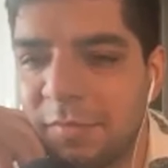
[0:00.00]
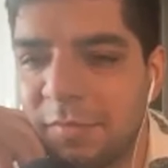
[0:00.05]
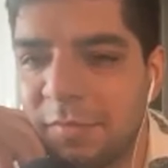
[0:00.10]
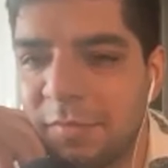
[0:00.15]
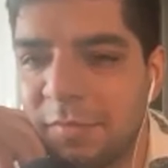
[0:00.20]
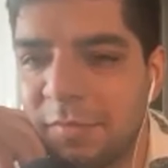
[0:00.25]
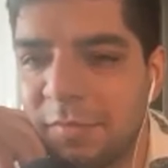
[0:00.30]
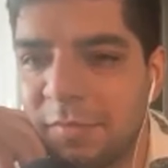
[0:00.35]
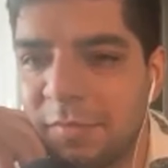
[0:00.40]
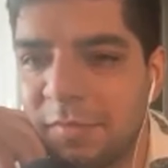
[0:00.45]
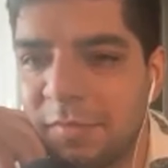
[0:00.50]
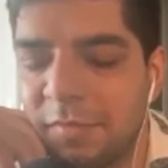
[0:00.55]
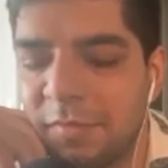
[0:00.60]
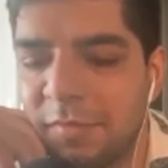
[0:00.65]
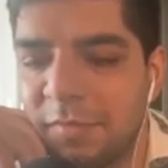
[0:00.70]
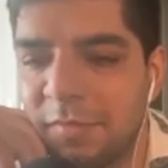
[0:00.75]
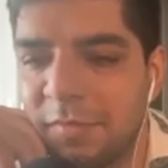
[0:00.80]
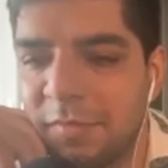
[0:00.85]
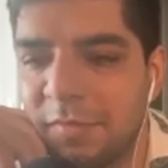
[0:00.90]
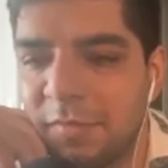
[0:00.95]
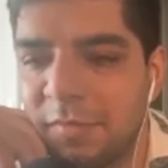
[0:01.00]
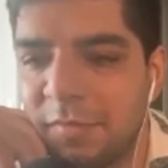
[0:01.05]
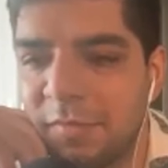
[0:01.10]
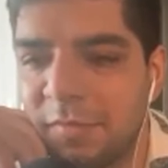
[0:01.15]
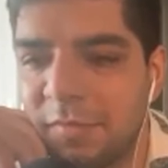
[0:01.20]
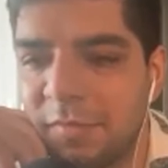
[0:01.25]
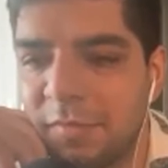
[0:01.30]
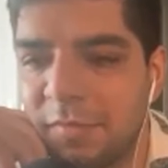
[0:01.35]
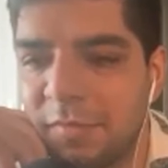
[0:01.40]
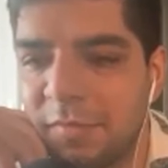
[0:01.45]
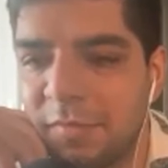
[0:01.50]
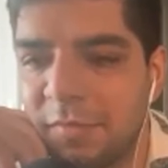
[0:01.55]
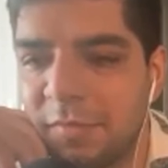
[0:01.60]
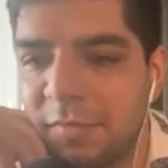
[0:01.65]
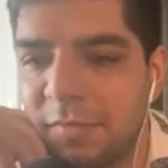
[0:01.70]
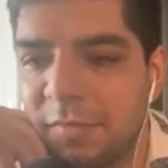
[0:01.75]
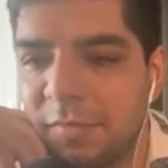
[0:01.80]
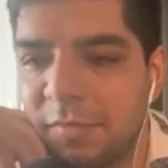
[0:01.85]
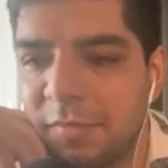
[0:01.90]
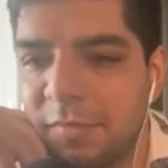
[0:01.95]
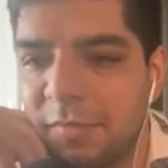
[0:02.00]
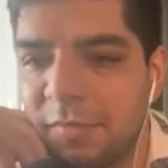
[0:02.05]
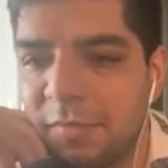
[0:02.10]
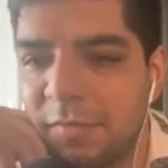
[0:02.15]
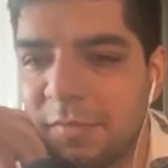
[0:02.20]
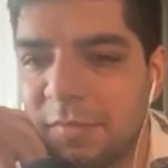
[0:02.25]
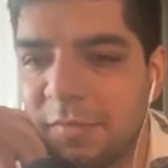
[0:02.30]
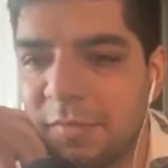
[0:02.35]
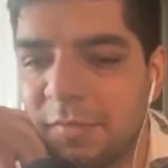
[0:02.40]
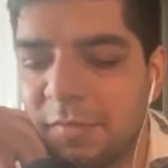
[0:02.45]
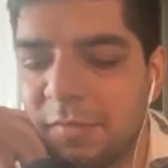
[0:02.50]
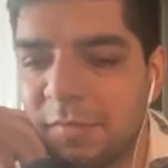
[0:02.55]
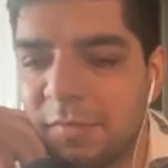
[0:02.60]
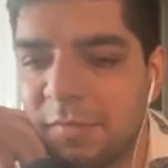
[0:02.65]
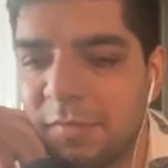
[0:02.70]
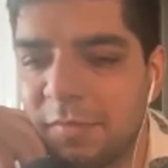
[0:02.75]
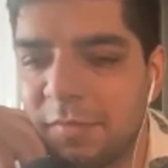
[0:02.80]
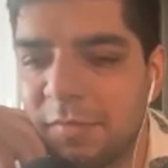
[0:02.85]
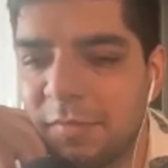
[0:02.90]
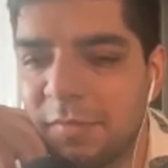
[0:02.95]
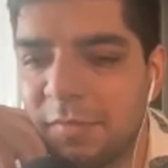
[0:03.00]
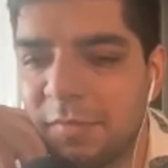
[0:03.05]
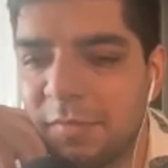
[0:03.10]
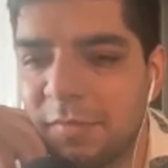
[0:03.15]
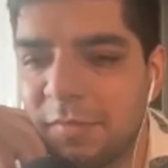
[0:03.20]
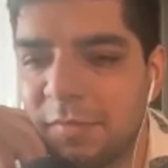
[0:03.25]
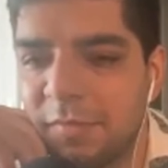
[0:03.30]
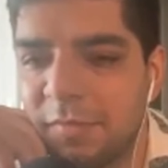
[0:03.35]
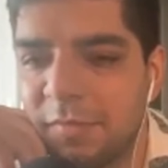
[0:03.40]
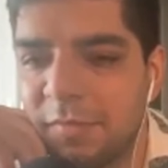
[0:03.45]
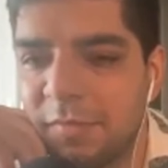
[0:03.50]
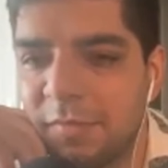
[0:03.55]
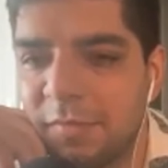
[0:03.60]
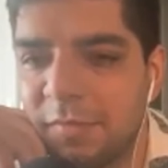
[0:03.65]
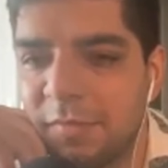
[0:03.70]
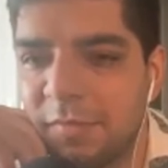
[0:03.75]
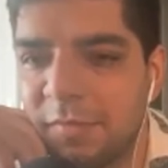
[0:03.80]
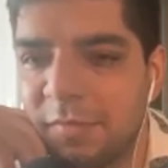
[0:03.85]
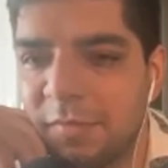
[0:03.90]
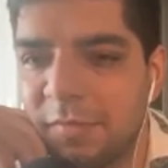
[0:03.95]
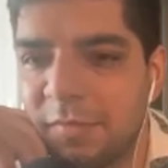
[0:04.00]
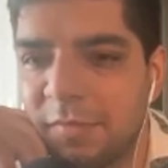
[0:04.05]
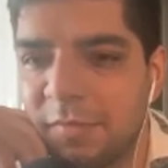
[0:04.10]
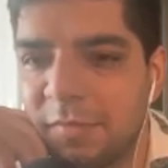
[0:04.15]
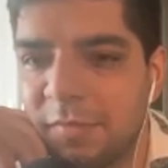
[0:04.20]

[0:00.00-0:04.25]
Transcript: (silent)